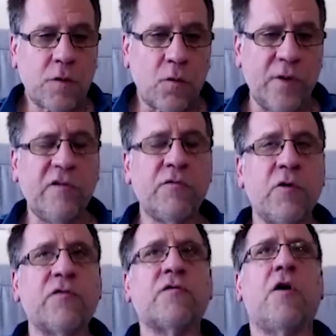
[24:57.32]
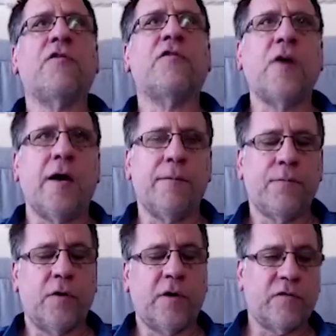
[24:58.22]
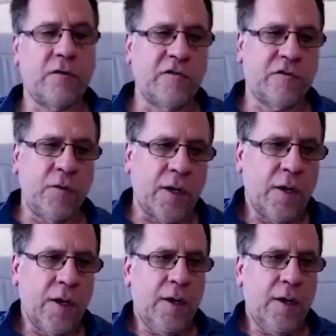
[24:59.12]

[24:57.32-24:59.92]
what does Rosenthal say? Okay, so let's do it.